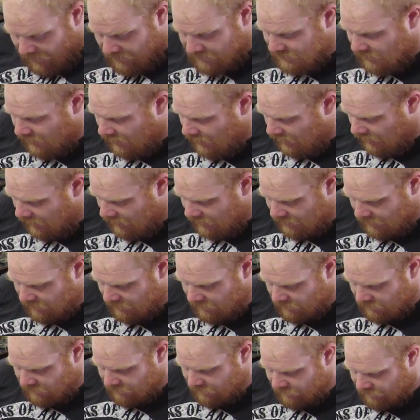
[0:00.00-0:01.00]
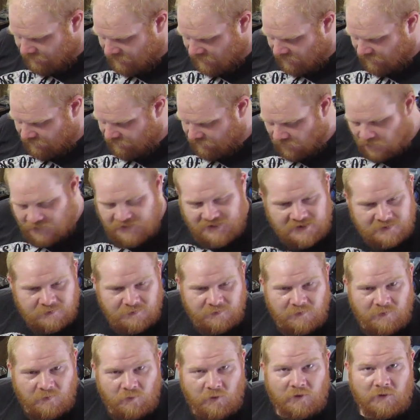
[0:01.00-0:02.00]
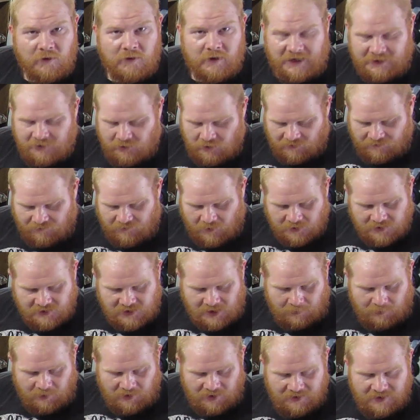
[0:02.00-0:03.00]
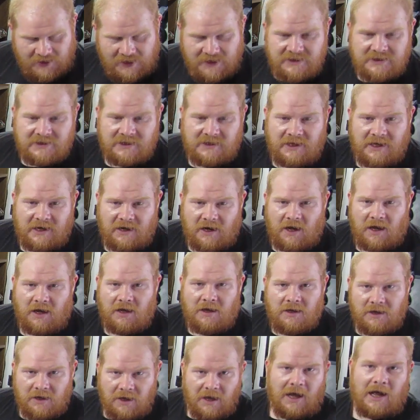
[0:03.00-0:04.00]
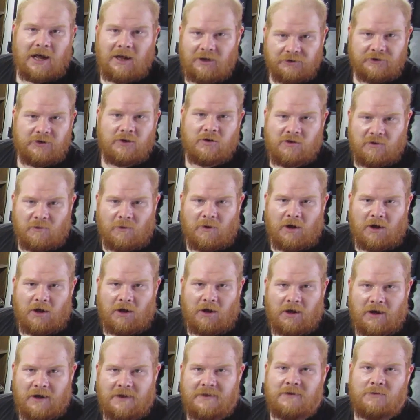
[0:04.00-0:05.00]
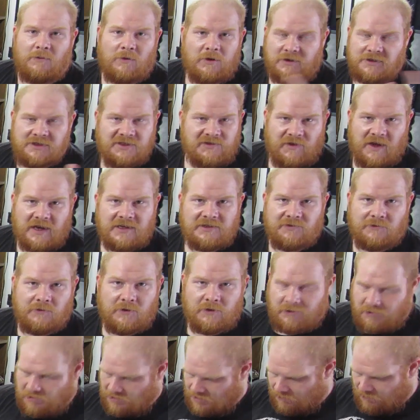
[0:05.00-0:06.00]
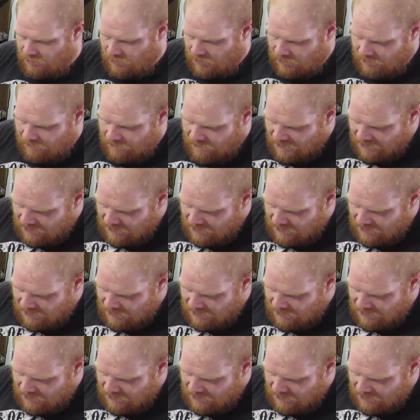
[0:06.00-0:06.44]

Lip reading: and talk when I do the first couple of these, and then I'll do them all, and then we'll just fast forward to that part.